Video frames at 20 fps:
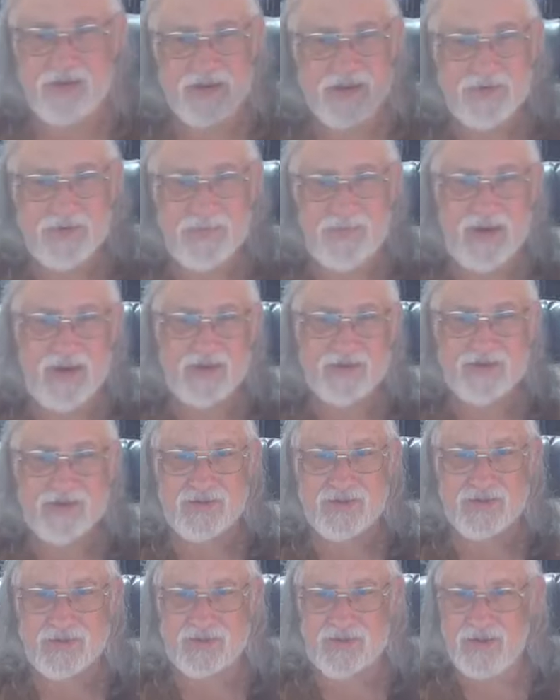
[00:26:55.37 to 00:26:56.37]
to get a
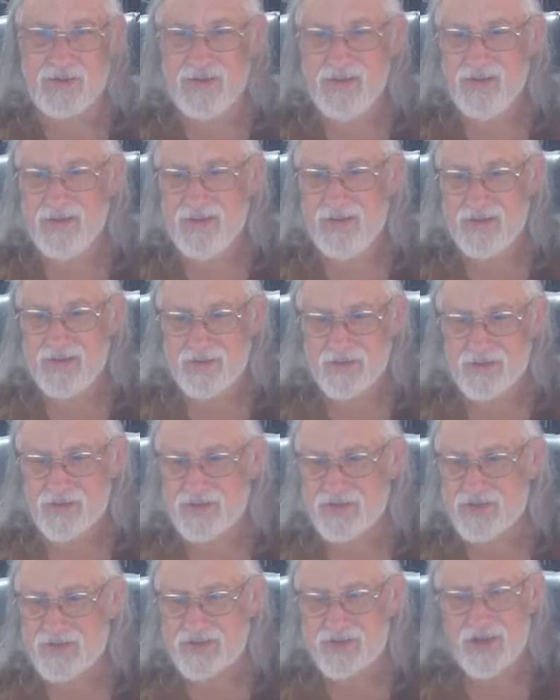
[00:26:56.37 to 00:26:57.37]
master's in
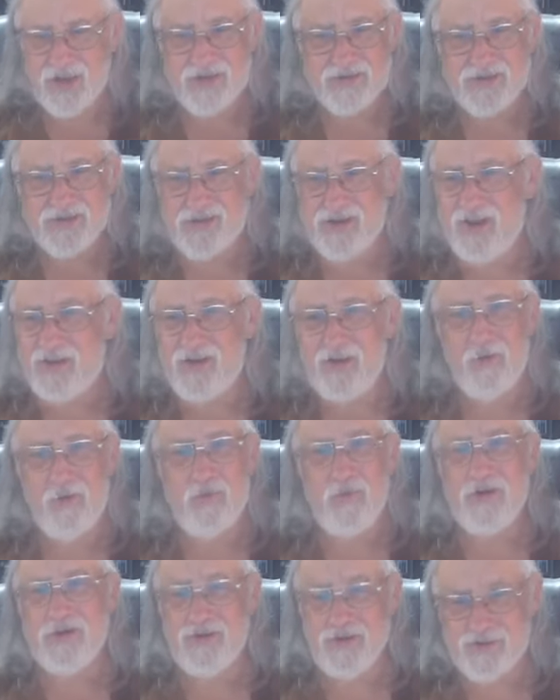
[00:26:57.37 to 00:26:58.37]
Christian counseling. I don't
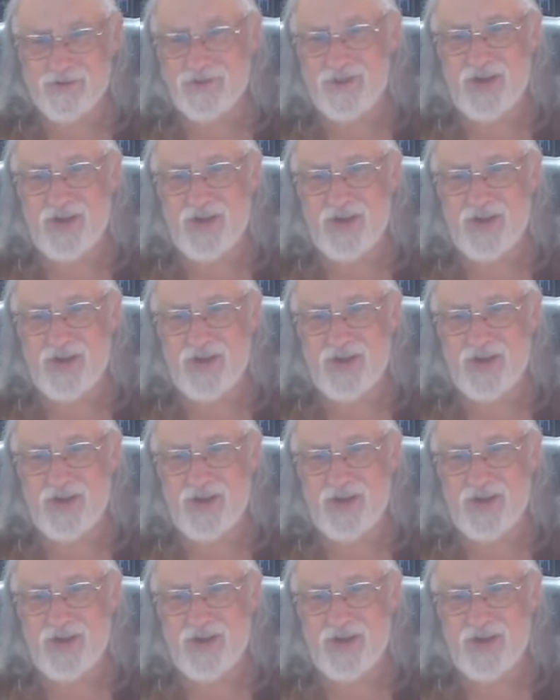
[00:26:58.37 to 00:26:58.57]
want your